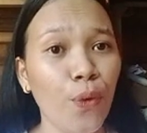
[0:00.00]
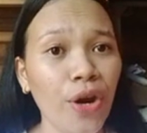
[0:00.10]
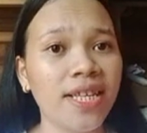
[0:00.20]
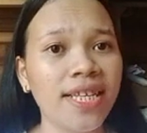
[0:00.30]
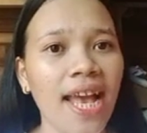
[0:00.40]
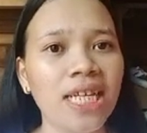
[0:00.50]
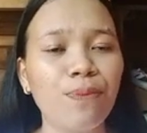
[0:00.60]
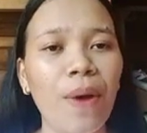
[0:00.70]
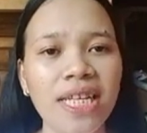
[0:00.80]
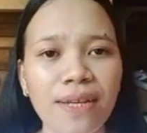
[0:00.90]
words
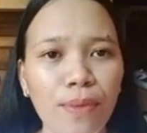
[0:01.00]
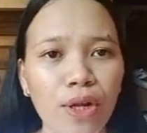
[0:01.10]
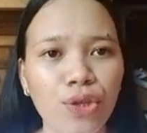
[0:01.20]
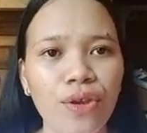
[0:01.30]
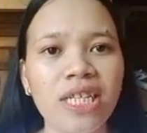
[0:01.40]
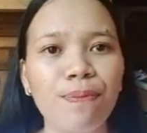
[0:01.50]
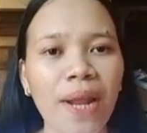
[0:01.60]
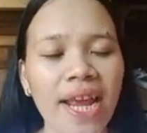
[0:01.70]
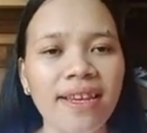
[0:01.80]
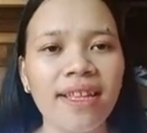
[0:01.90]
as possible to
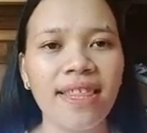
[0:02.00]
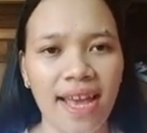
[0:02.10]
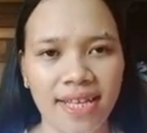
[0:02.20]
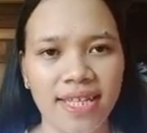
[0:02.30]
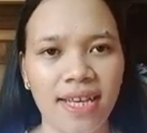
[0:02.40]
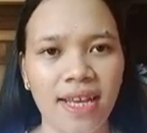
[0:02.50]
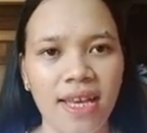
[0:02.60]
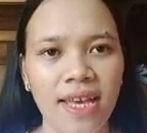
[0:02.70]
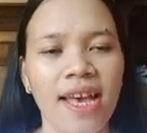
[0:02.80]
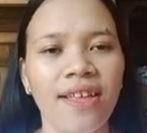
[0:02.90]
explain the text.
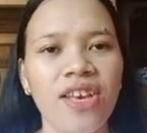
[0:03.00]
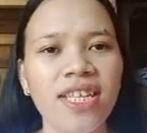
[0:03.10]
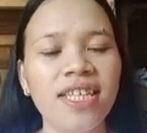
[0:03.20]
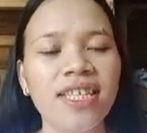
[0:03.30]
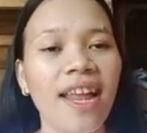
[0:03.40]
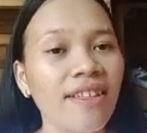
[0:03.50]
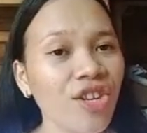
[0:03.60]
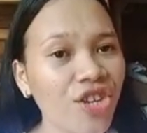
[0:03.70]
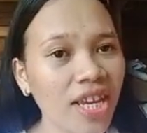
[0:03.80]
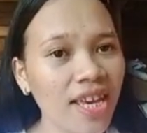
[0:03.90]
This
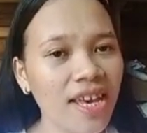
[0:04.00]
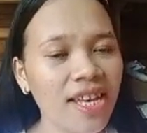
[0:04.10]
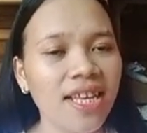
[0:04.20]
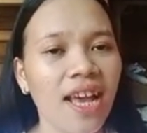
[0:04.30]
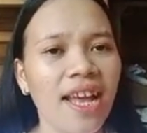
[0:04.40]
strategy is